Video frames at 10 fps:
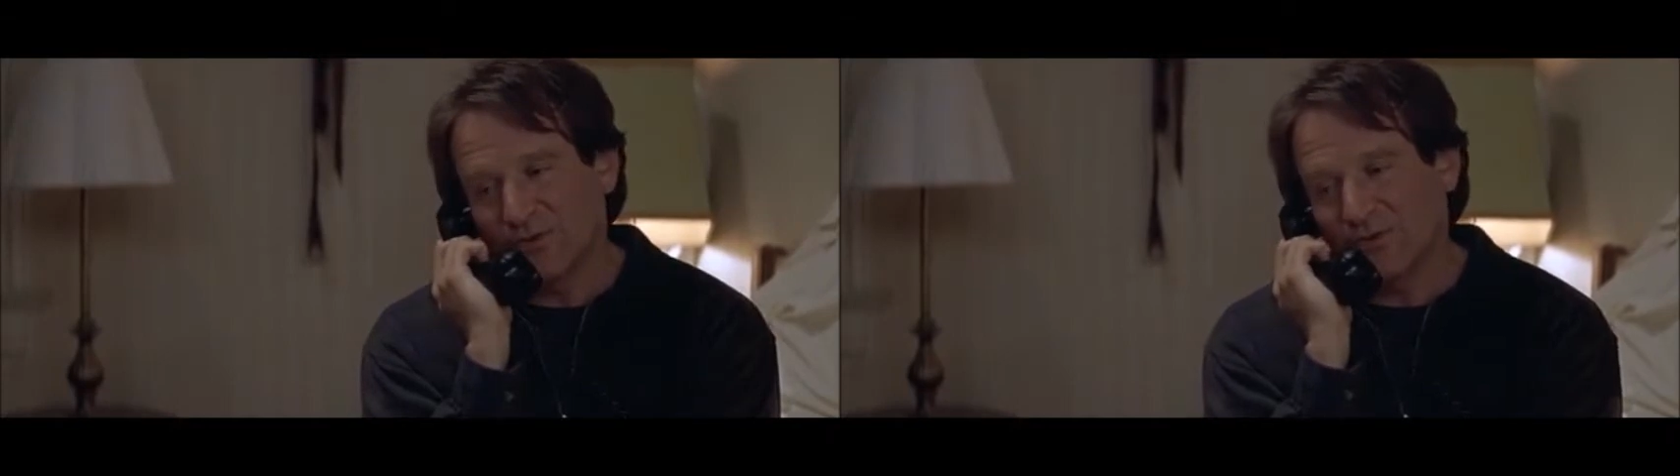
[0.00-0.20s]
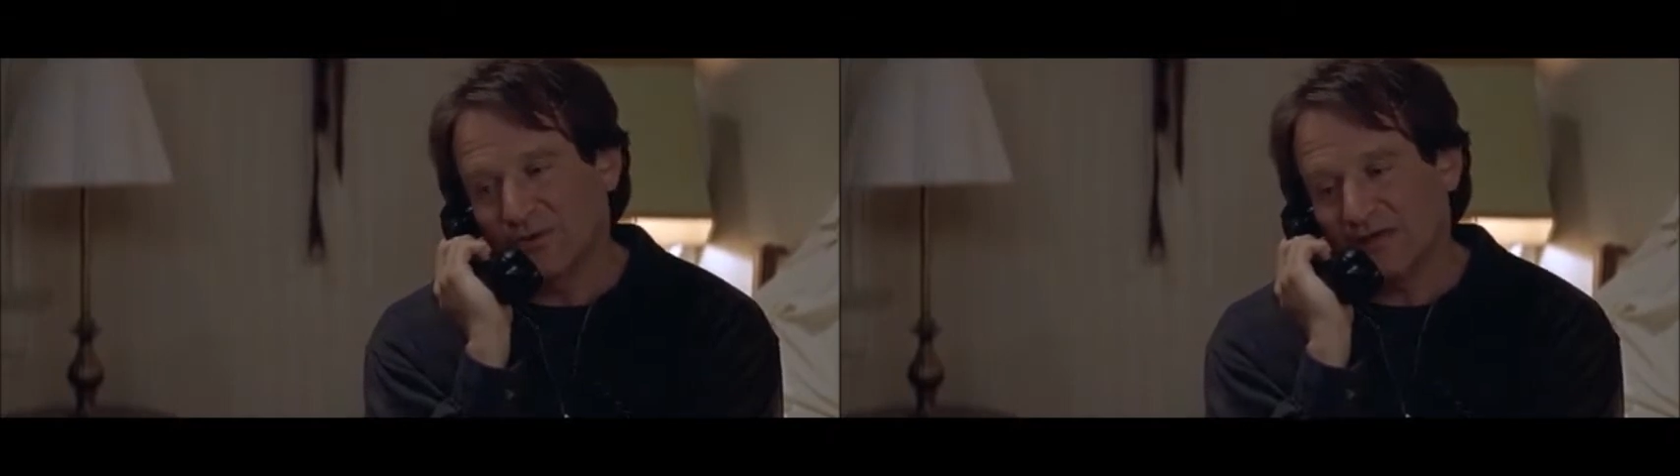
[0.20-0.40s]

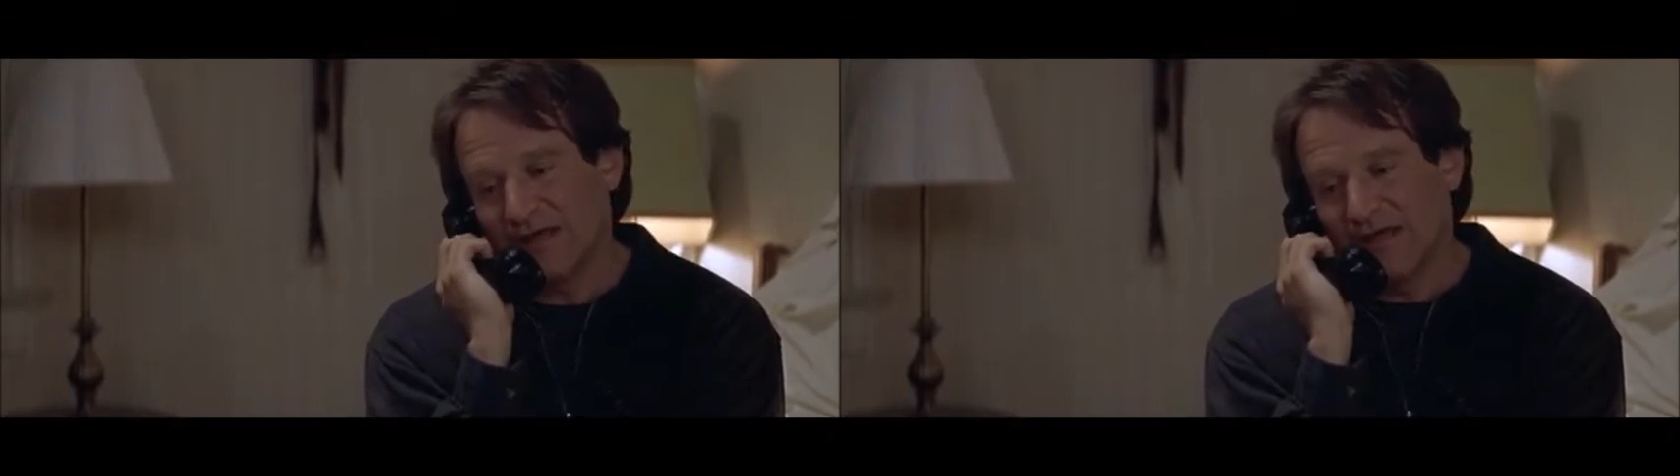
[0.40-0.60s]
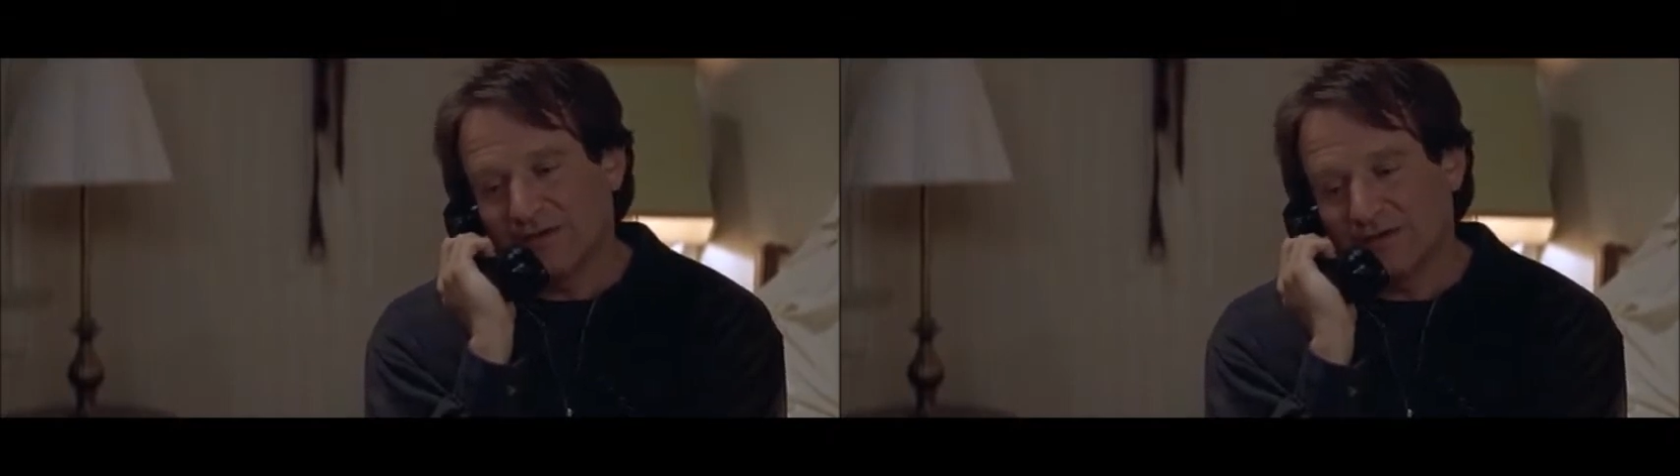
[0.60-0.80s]
rule.
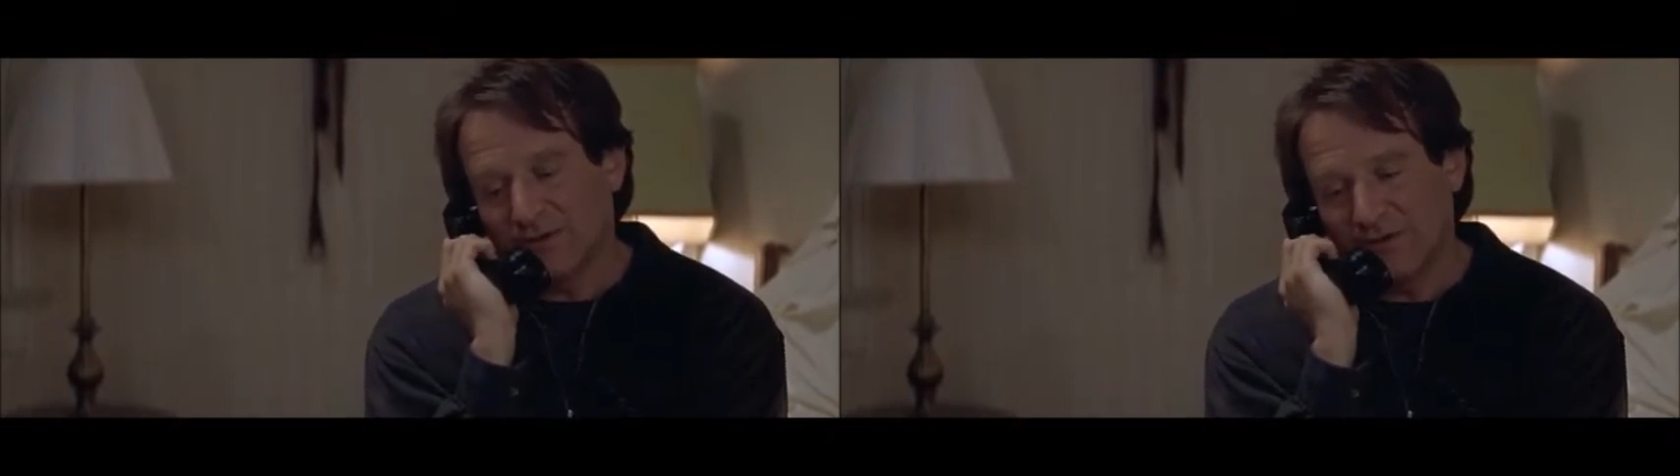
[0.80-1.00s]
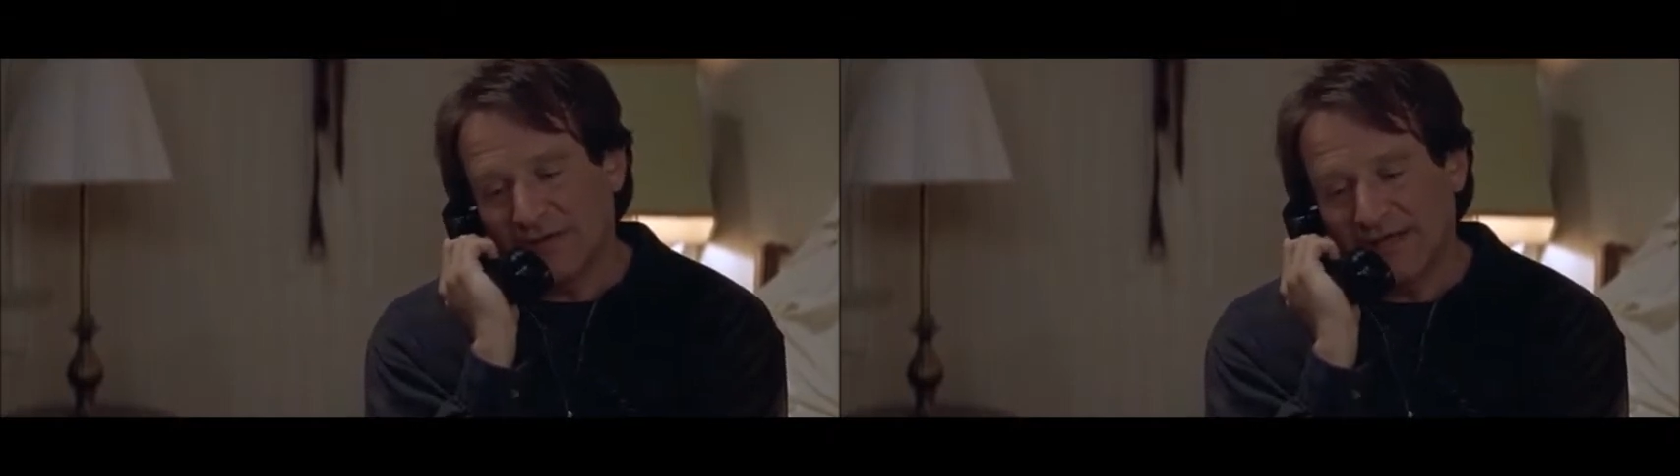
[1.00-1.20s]
They'll only